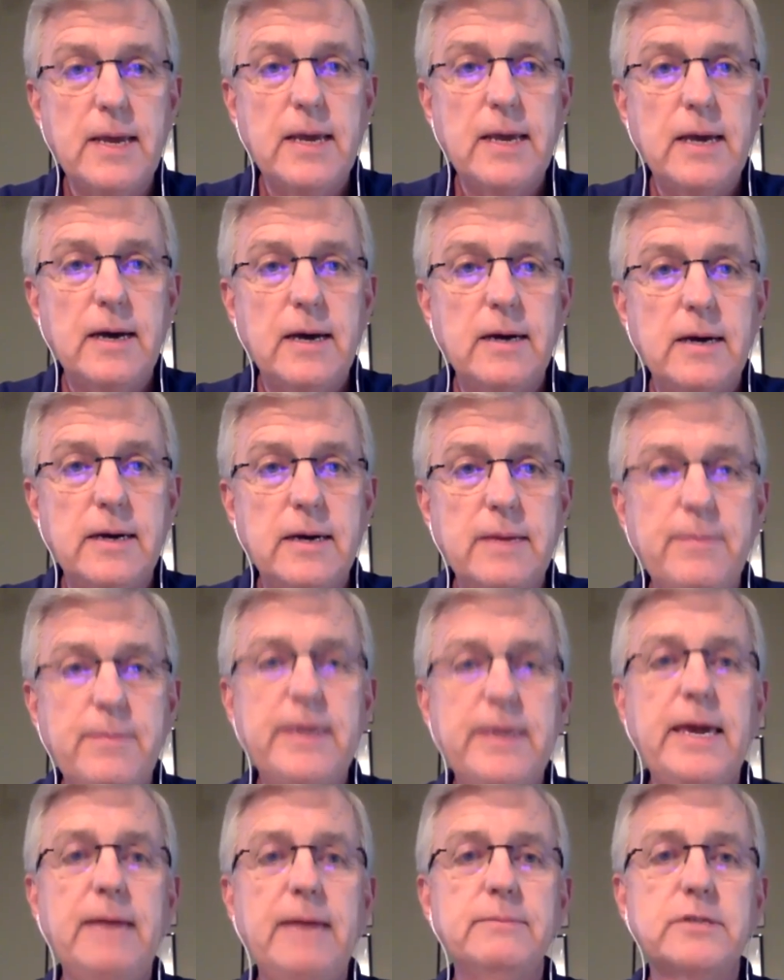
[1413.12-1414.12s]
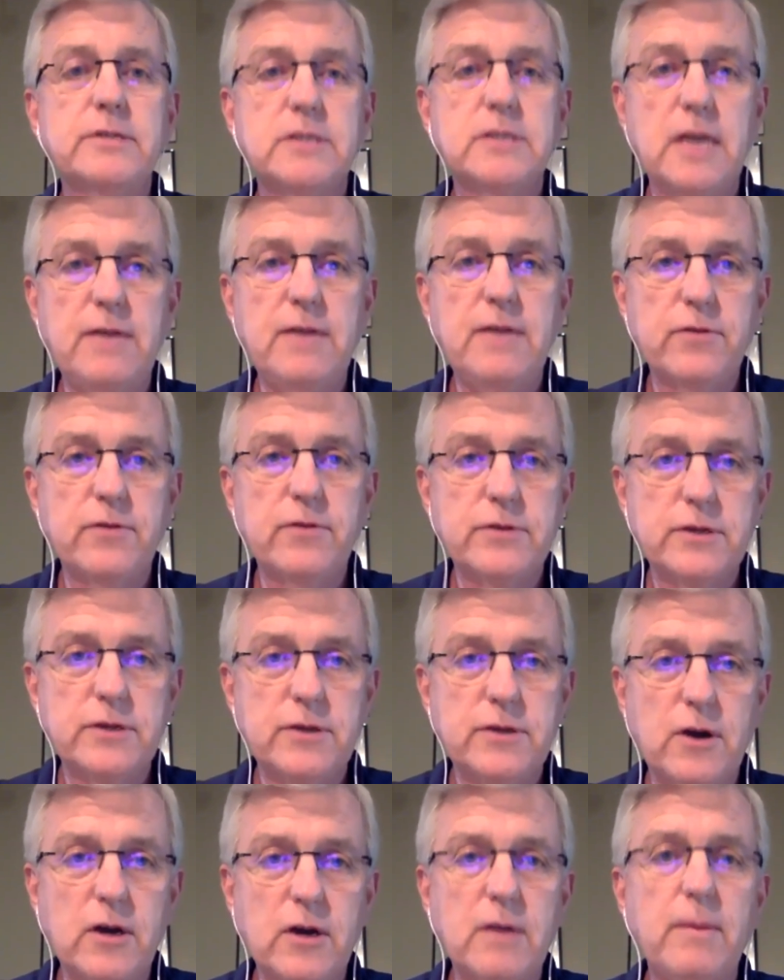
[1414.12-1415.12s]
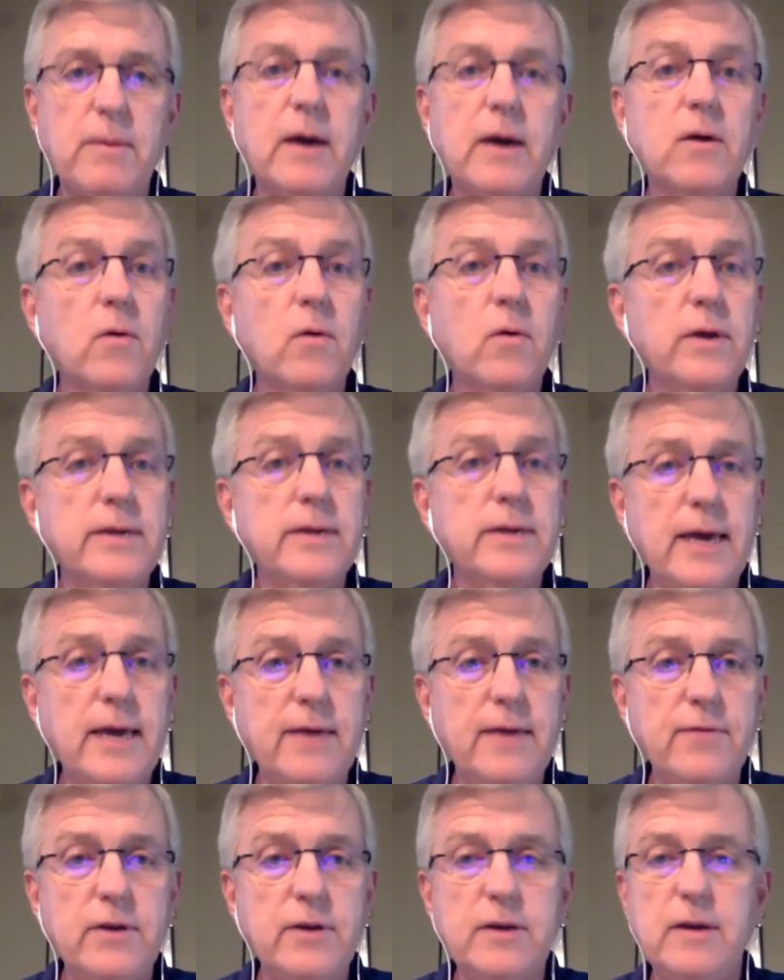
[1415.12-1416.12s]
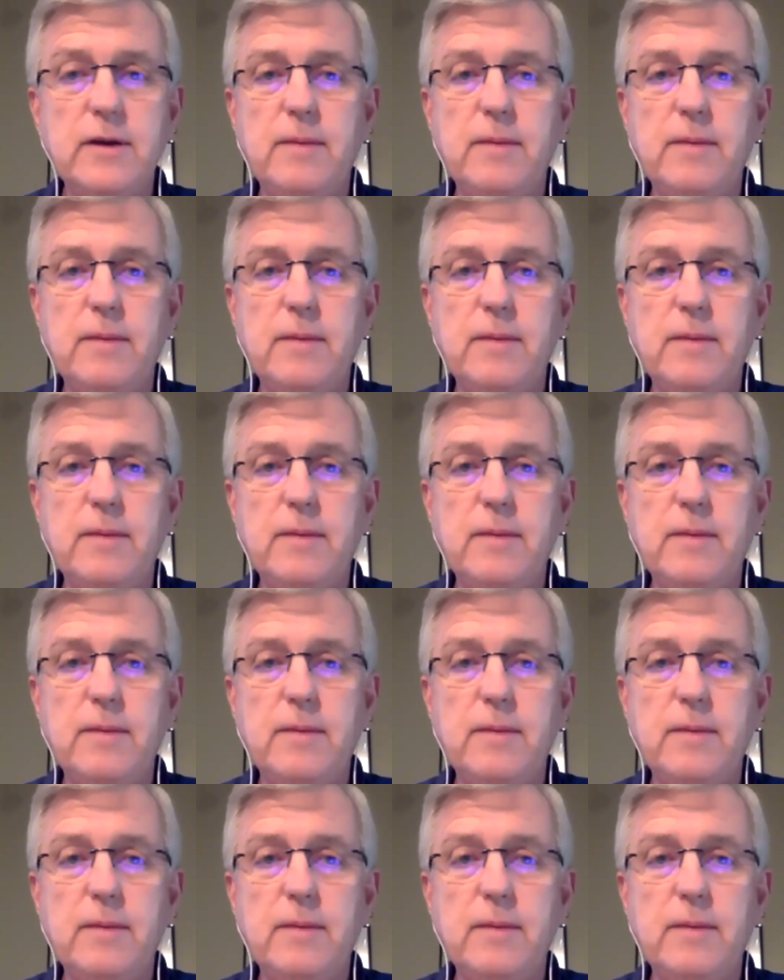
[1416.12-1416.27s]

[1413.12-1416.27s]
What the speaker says: it became safer to talk about going to heaven,